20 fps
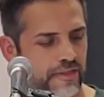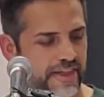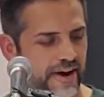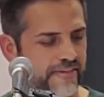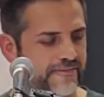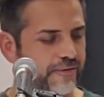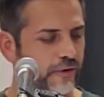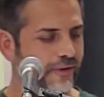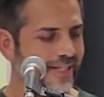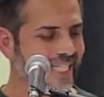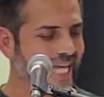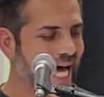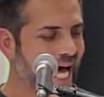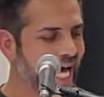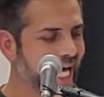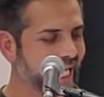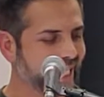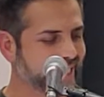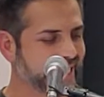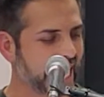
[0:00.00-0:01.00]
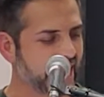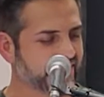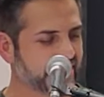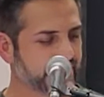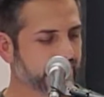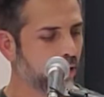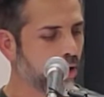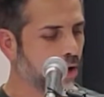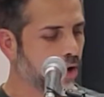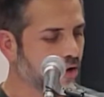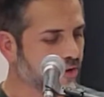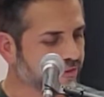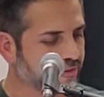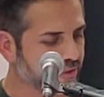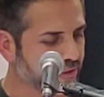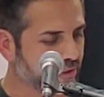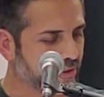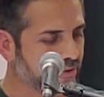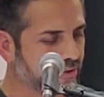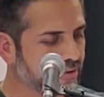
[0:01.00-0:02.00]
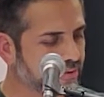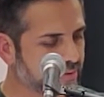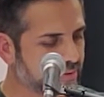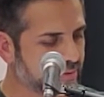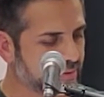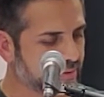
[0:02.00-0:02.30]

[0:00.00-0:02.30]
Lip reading: Therefore, God gave them over